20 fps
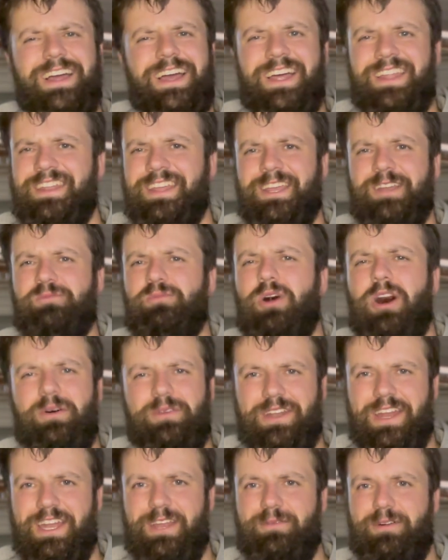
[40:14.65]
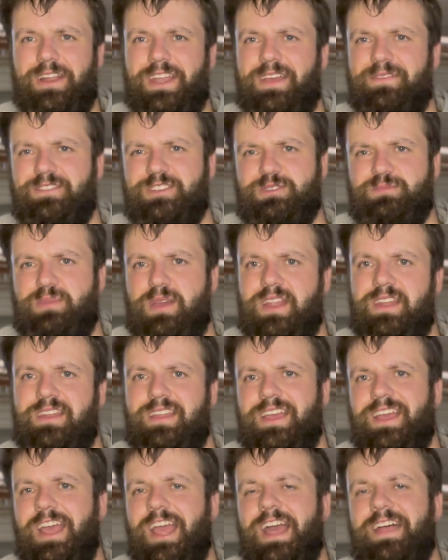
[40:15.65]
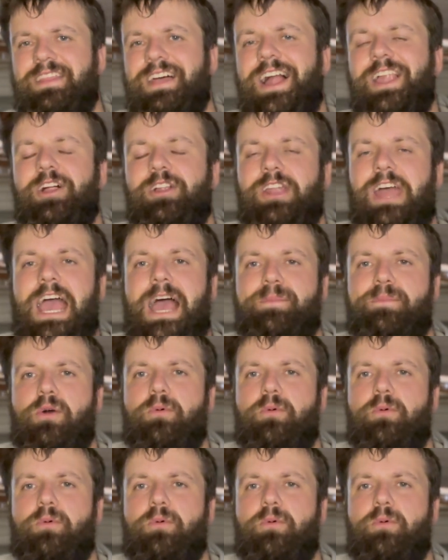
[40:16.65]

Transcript: And thinking, why would anyone ever spend that on a hammer?